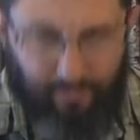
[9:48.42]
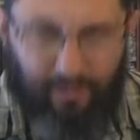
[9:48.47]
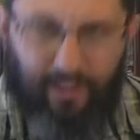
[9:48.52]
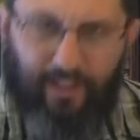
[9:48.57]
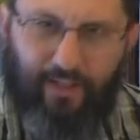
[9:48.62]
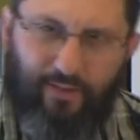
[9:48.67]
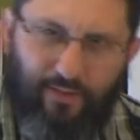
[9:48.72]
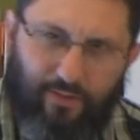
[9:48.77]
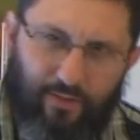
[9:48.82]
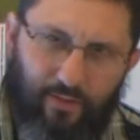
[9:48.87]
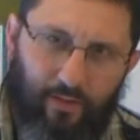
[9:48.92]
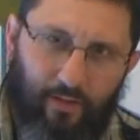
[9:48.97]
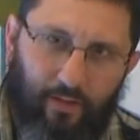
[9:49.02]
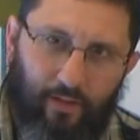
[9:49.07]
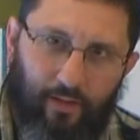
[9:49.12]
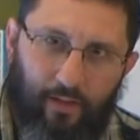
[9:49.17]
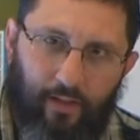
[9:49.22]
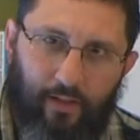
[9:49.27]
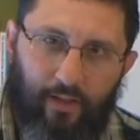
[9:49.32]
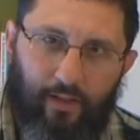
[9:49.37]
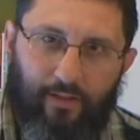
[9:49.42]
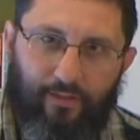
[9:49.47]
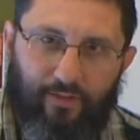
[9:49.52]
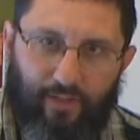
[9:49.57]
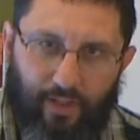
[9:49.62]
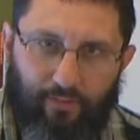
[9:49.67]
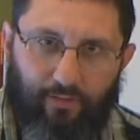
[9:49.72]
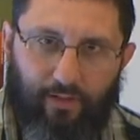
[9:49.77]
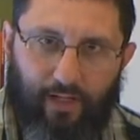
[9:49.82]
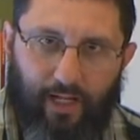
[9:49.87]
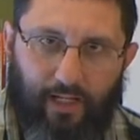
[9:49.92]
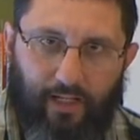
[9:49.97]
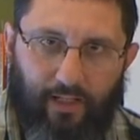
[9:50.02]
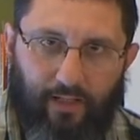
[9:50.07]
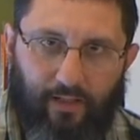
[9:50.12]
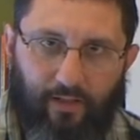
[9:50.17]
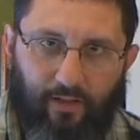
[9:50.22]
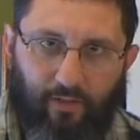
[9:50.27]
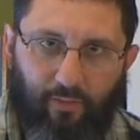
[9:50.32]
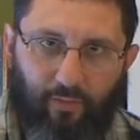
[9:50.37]
speech,
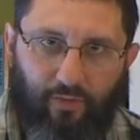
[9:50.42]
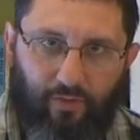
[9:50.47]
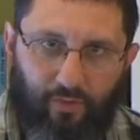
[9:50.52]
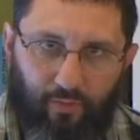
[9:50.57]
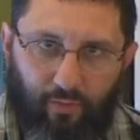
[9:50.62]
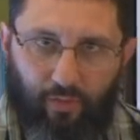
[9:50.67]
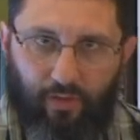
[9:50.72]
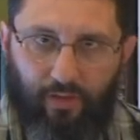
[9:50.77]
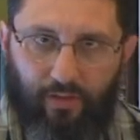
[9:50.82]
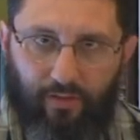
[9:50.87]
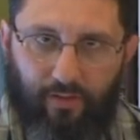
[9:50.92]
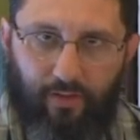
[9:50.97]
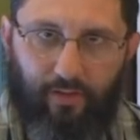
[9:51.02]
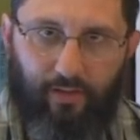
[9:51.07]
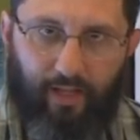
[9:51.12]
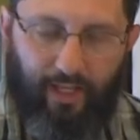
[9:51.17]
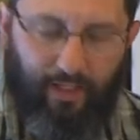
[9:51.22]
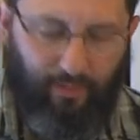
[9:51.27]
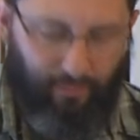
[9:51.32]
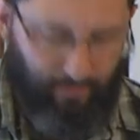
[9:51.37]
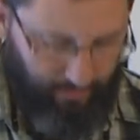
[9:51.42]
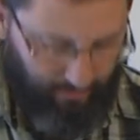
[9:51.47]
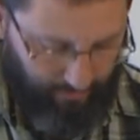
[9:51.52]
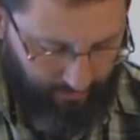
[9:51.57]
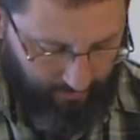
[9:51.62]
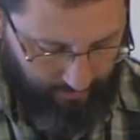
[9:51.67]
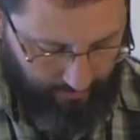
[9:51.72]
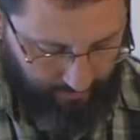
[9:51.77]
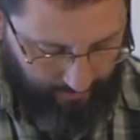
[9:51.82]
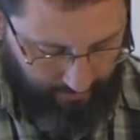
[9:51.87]
segregating, in other words, according to their language.